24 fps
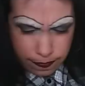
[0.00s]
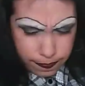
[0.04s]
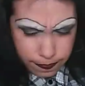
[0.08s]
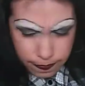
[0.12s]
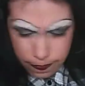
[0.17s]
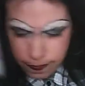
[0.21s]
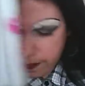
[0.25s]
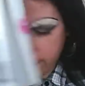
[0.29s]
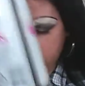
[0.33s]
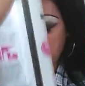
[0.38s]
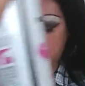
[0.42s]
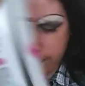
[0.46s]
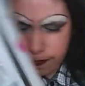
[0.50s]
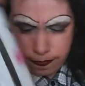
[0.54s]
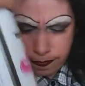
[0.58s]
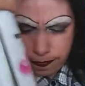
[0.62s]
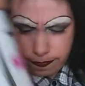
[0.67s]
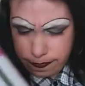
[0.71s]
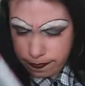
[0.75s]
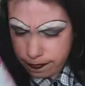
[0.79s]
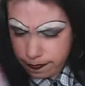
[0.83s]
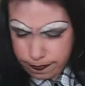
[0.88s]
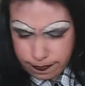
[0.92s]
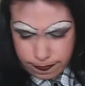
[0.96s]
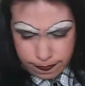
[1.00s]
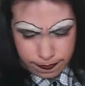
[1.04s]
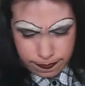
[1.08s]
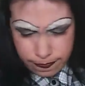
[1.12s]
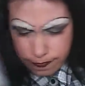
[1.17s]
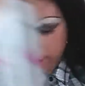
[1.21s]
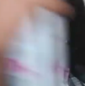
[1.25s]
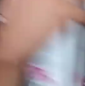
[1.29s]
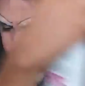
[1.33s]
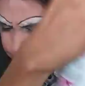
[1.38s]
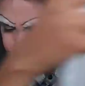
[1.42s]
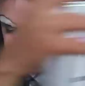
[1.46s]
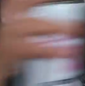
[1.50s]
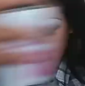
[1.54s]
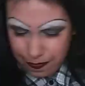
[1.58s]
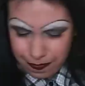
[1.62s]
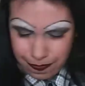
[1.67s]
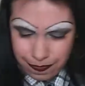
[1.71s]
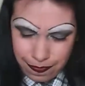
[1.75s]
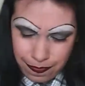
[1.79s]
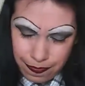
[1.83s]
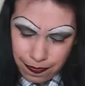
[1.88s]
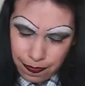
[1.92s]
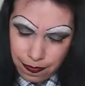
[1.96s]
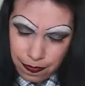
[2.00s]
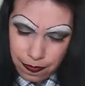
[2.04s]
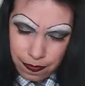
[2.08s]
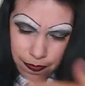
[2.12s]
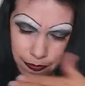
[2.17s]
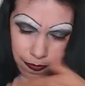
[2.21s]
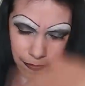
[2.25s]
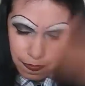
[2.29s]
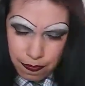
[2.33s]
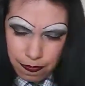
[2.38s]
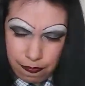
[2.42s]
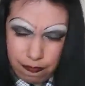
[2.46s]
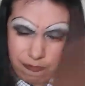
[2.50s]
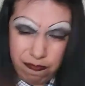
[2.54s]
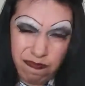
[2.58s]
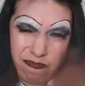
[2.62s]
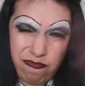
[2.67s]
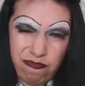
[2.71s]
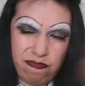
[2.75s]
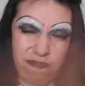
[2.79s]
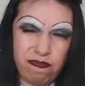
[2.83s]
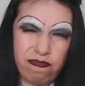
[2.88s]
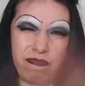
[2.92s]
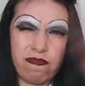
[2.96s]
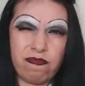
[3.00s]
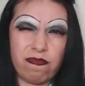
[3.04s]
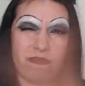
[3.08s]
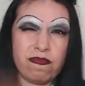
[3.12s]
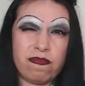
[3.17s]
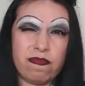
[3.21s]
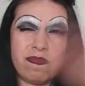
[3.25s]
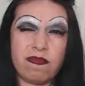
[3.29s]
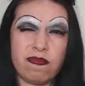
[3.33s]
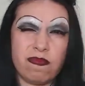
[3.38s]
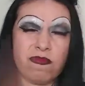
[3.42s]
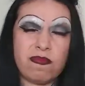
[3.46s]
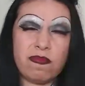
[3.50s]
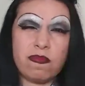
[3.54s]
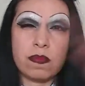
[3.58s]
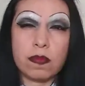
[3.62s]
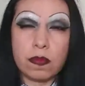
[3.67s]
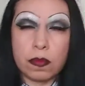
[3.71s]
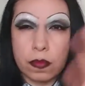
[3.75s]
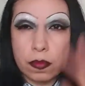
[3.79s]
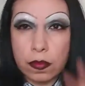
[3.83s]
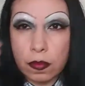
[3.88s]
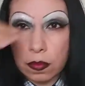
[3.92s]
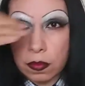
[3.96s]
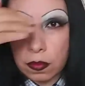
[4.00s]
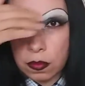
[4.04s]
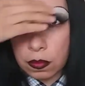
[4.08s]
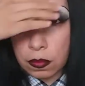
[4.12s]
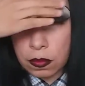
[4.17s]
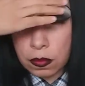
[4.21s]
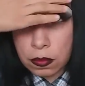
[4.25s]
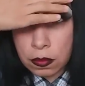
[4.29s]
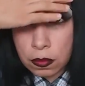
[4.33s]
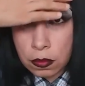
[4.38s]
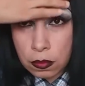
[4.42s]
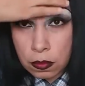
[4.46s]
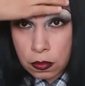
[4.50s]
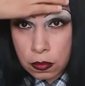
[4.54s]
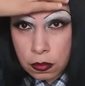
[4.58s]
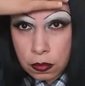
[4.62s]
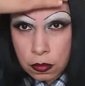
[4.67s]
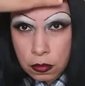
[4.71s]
(no one is talking)